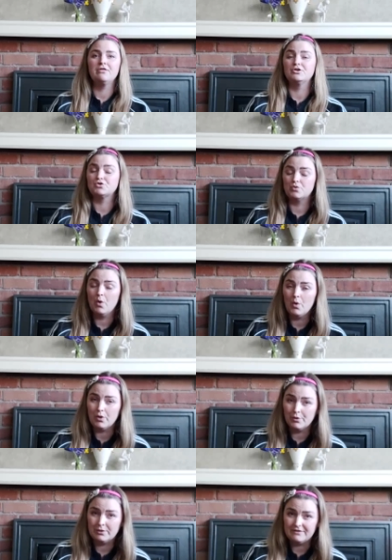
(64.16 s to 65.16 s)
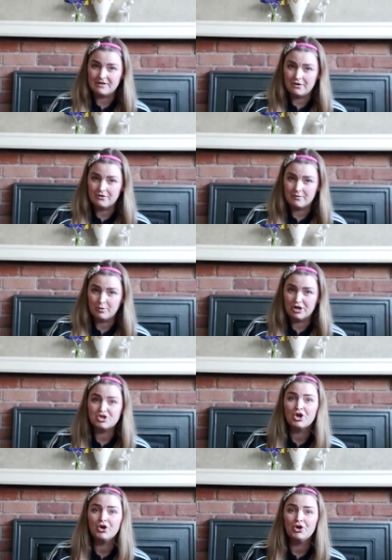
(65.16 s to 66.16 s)
The troll who lived under the
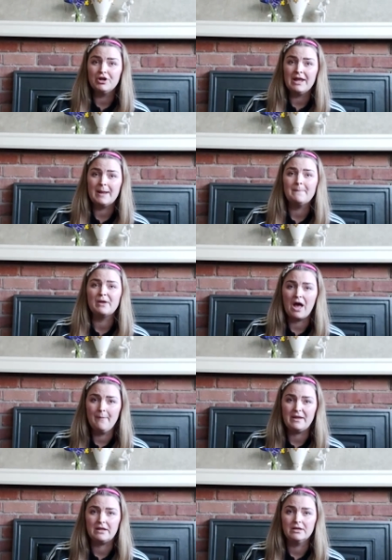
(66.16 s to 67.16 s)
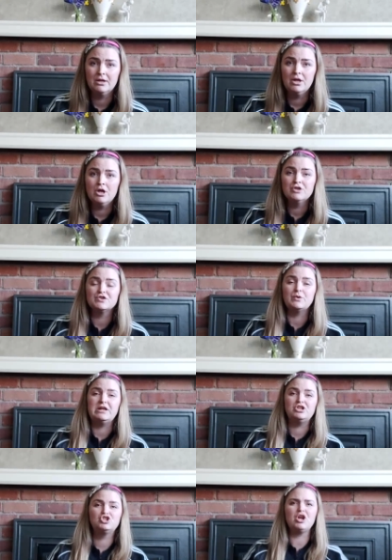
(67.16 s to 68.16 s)
bridge heard him coming. So
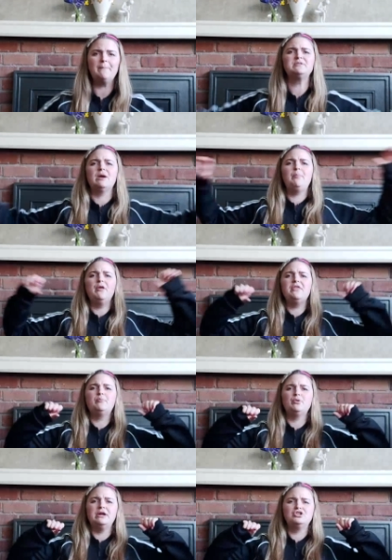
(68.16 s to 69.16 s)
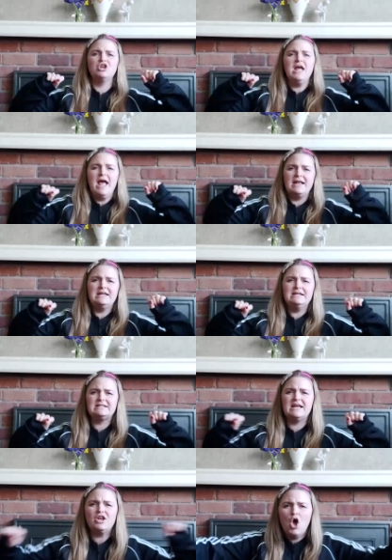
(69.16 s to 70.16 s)
he jumped up on the bridge, and he
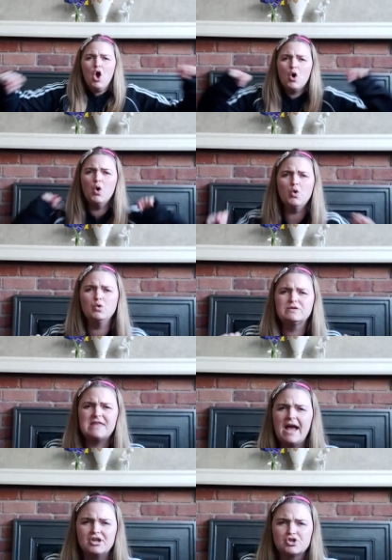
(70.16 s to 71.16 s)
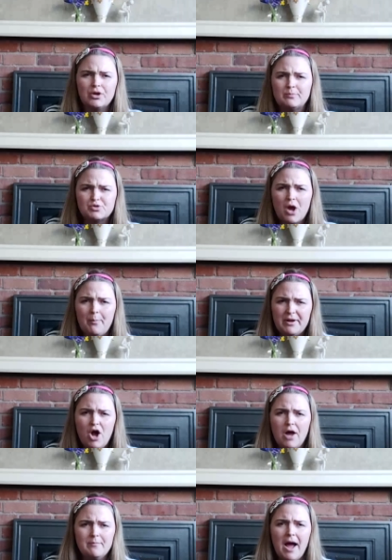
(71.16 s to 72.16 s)
said, Who's that trip-tropping
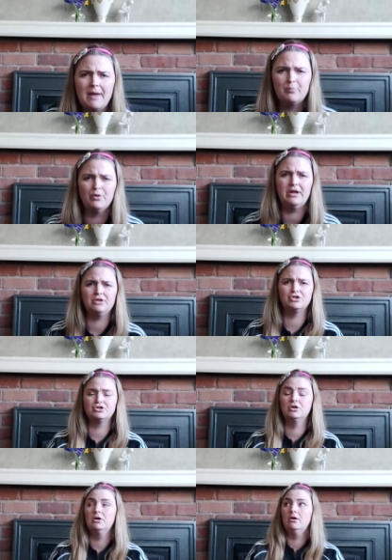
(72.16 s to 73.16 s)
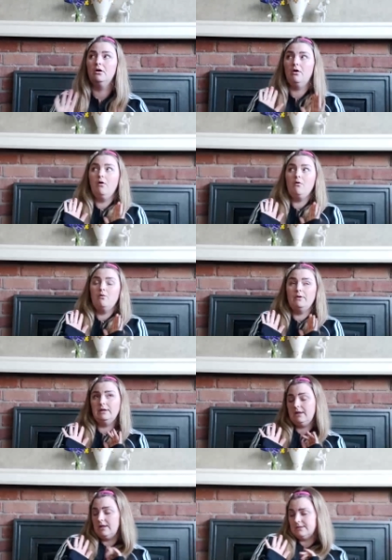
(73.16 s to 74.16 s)
on my bridge? Oh,
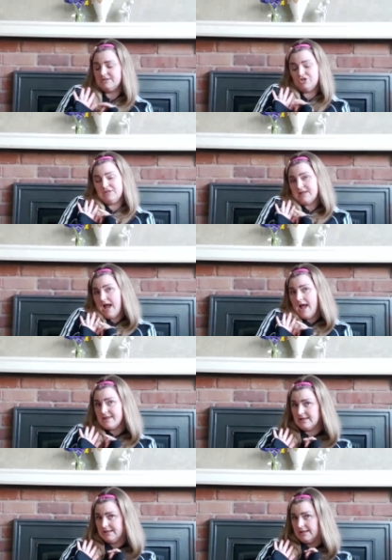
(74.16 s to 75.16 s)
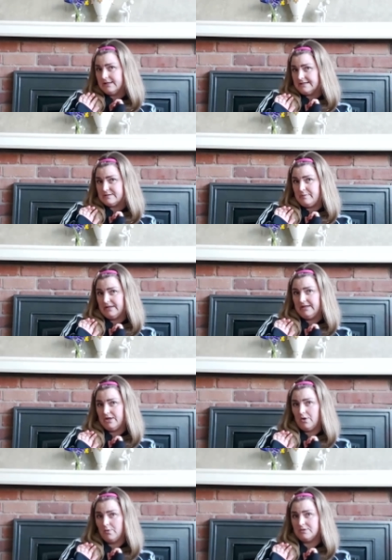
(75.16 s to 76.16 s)
well, it's just I, the littlest billy
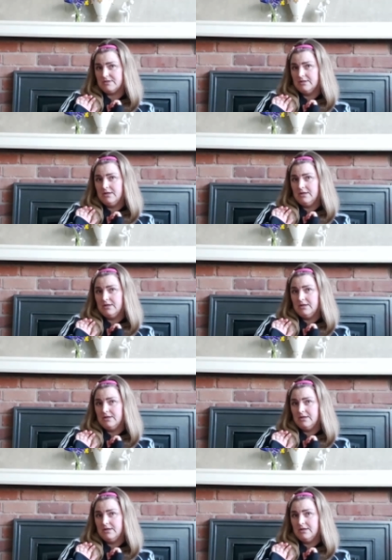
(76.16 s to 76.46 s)
goat.